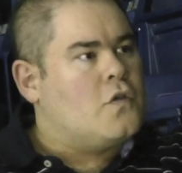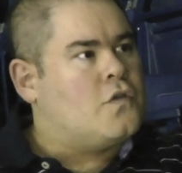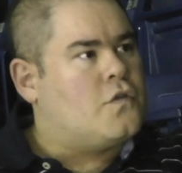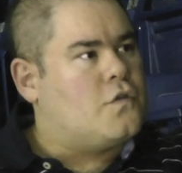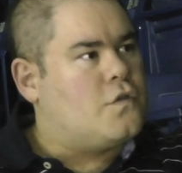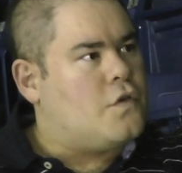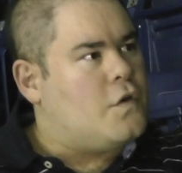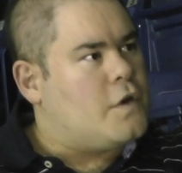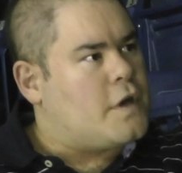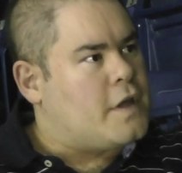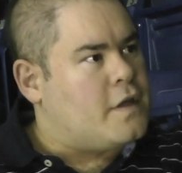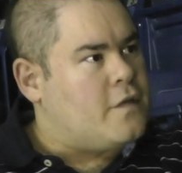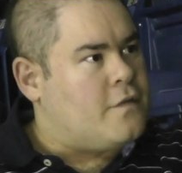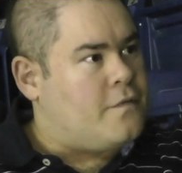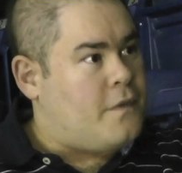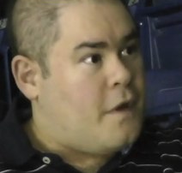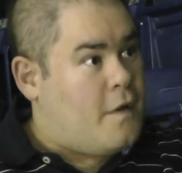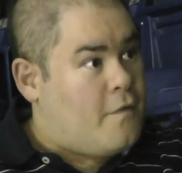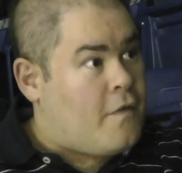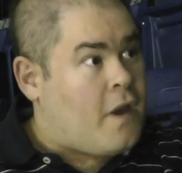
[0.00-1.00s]
Talking
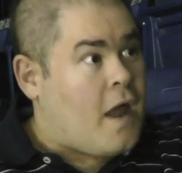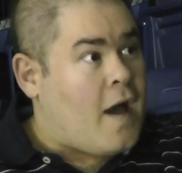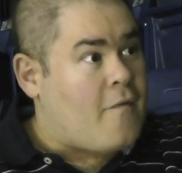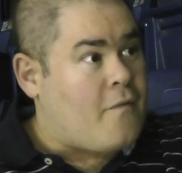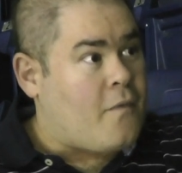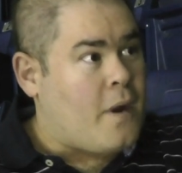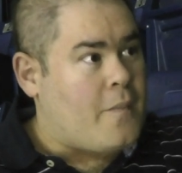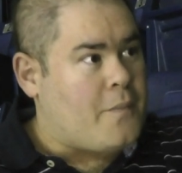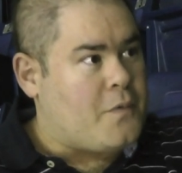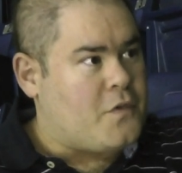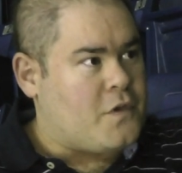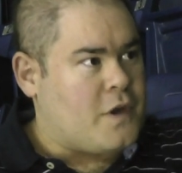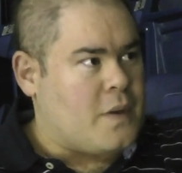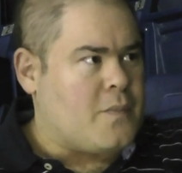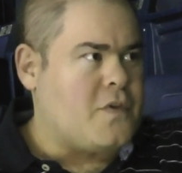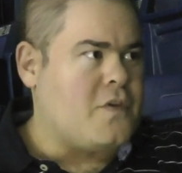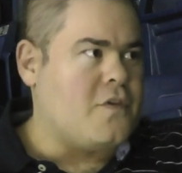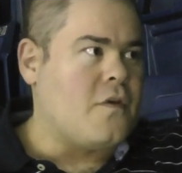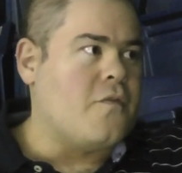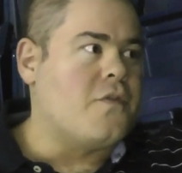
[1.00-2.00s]
of live web
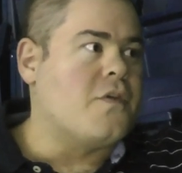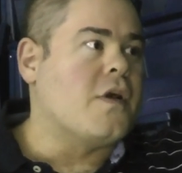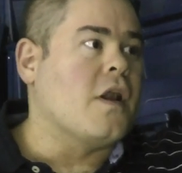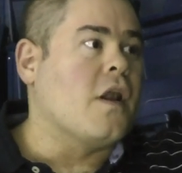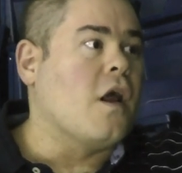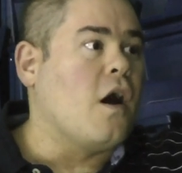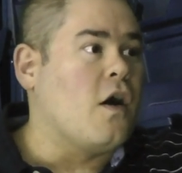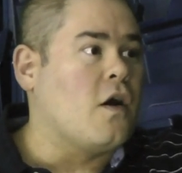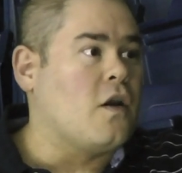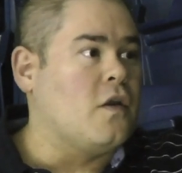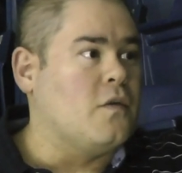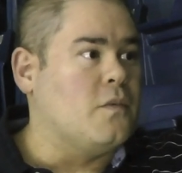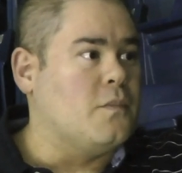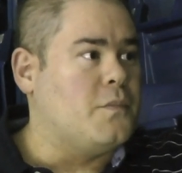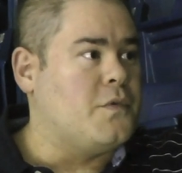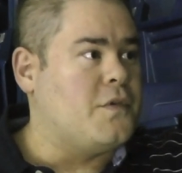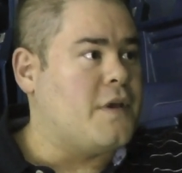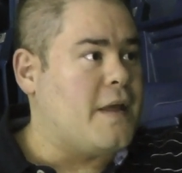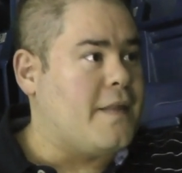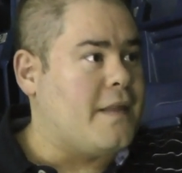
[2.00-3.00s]
streams, there's obviously a lot of
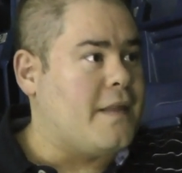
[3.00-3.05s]
clubs in the